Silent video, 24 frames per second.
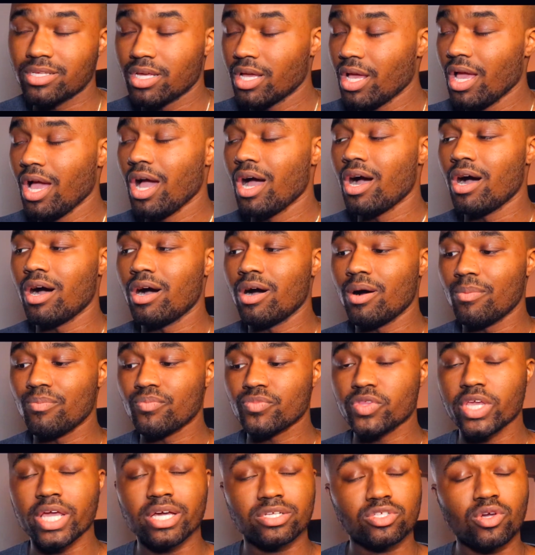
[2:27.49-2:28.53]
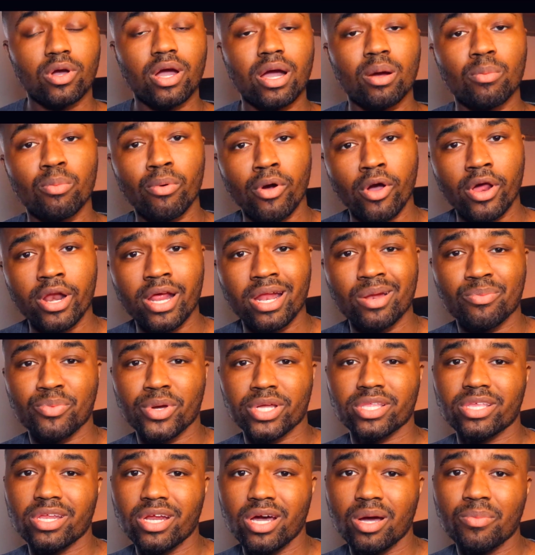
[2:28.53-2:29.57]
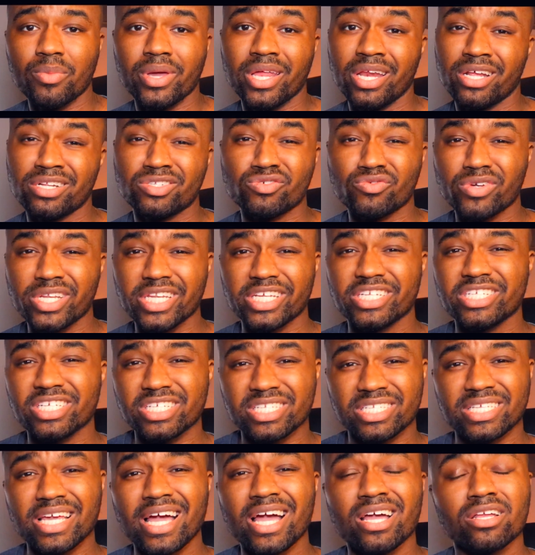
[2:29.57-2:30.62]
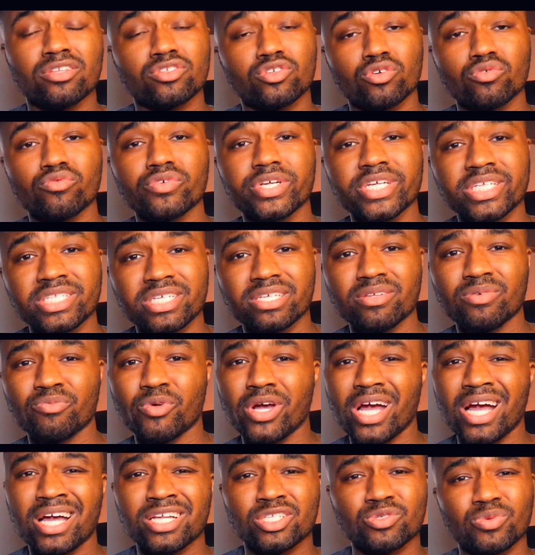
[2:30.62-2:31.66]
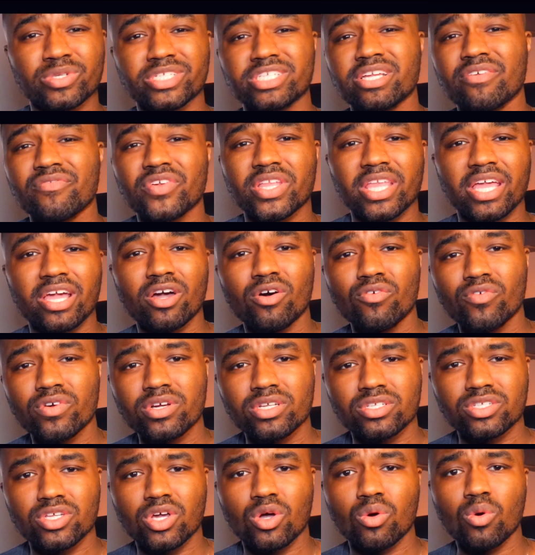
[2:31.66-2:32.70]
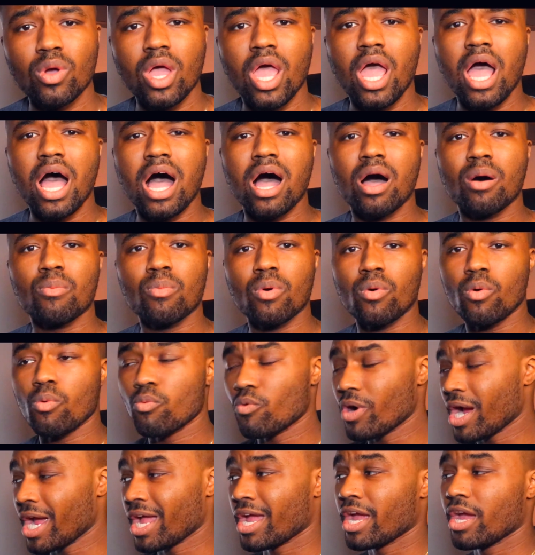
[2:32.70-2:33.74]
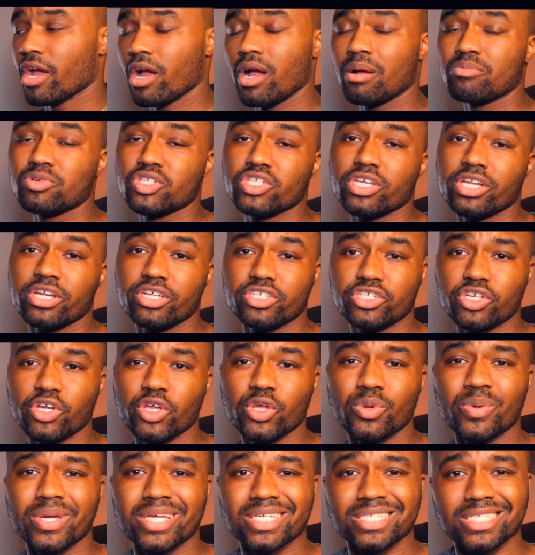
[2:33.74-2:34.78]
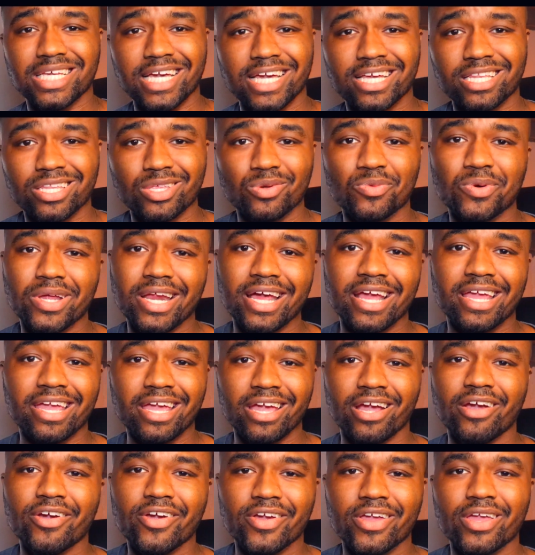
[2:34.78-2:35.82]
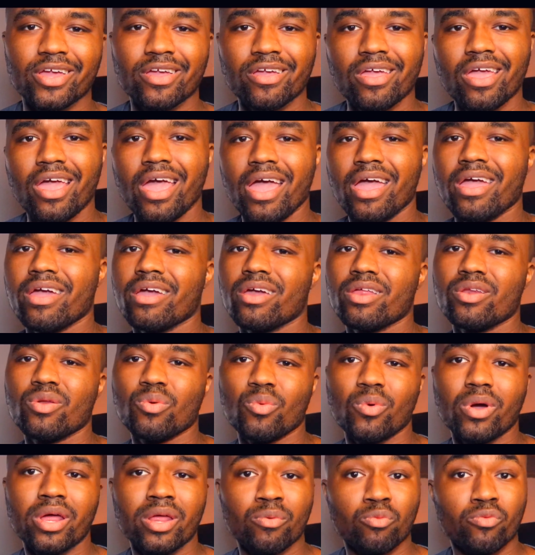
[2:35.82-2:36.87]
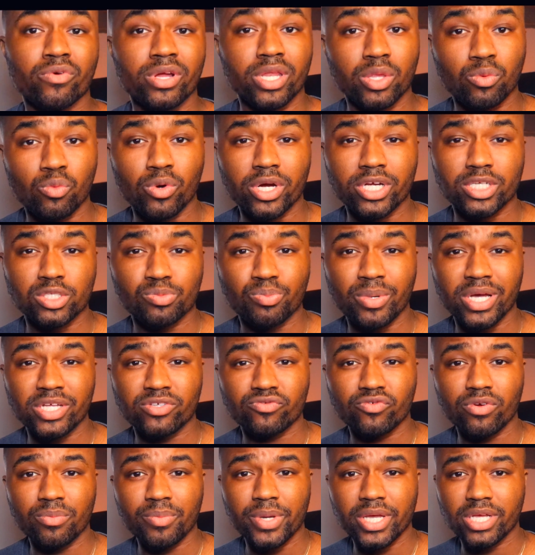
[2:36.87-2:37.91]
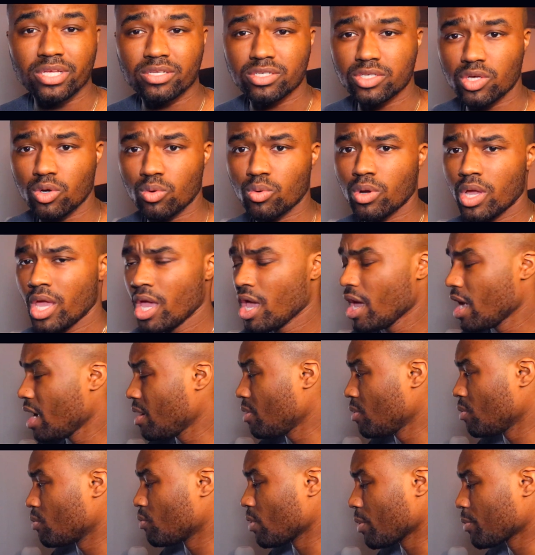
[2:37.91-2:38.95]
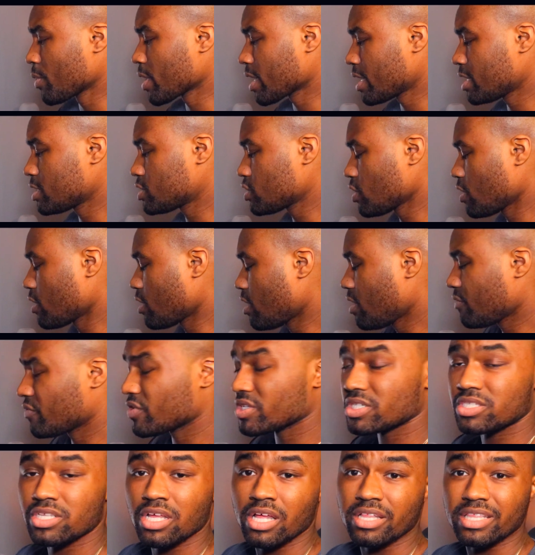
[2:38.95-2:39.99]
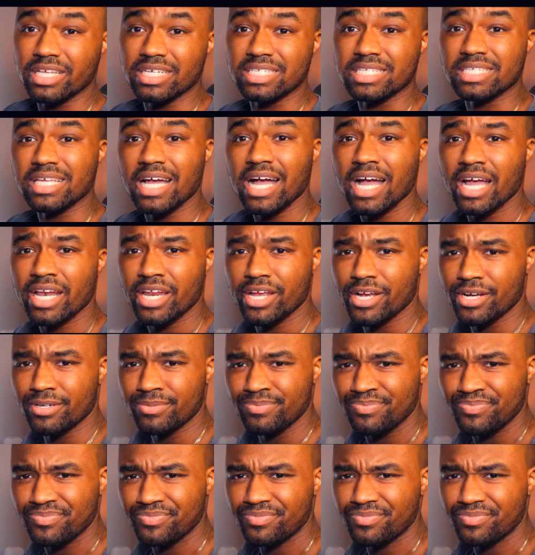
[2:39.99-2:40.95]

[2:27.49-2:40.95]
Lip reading: So I brought it and picked it up, and it's really just sat until recent where I switched everything over. So right here, I'm just gonna show you exactly what I carry and what really works best for me. So where we're gonna start off is the side here.